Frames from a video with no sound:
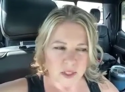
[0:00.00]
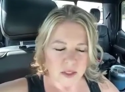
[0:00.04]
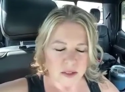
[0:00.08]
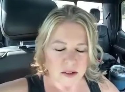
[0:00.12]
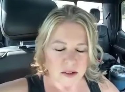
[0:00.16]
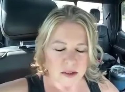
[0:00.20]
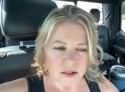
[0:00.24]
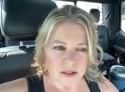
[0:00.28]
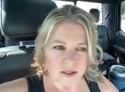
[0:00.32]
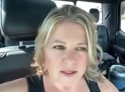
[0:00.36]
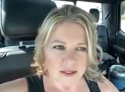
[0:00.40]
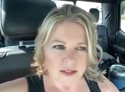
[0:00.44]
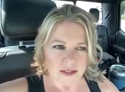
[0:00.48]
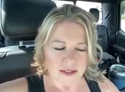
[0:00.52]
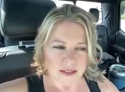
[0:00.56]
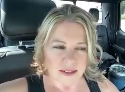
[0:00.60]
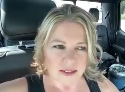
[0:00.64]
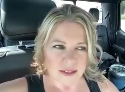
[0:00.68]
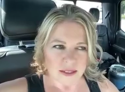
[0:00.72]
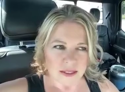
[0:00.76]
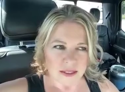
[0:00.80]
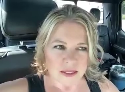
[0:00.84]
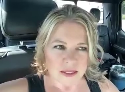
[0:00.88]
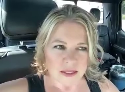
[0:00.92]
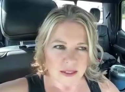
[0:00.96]

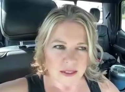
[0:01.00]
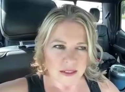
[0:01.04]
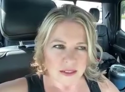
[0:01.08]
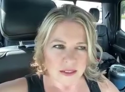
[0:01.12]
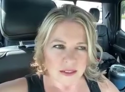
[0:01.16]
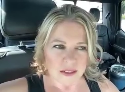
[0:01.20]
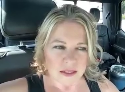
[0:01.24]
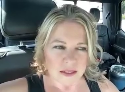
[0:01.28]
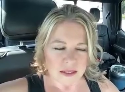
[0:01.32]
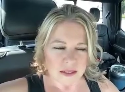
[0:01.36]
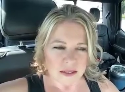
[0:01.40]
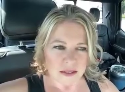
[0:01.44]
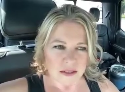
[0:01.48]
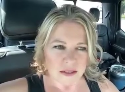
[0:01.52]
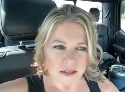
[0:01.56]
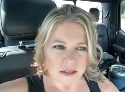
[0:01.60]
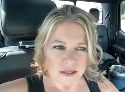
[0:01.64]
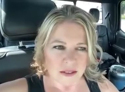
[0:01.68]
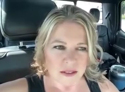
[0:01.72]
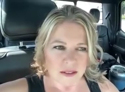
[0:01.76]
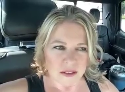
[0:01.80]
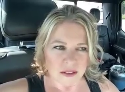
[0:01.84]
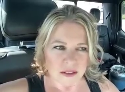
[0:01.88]
No one is speaking in this clip.